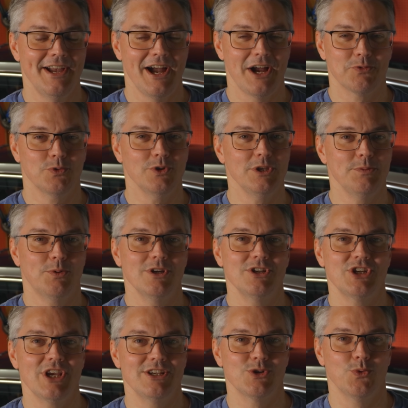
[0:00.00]
I really
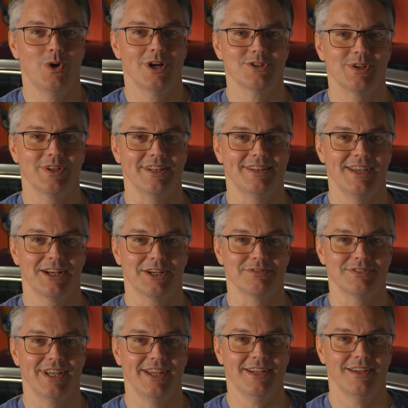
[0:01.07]
appreciate you watching The Tech of
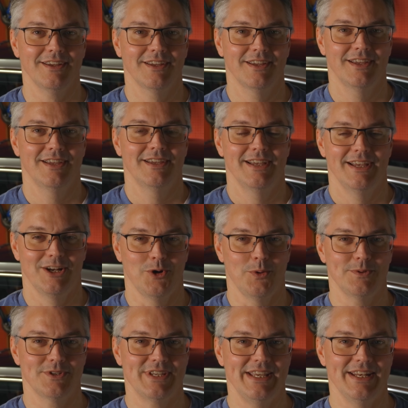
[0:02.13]
Tech, and I
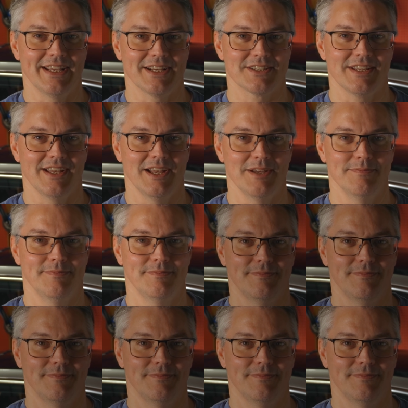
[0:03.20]
hope to see you next time.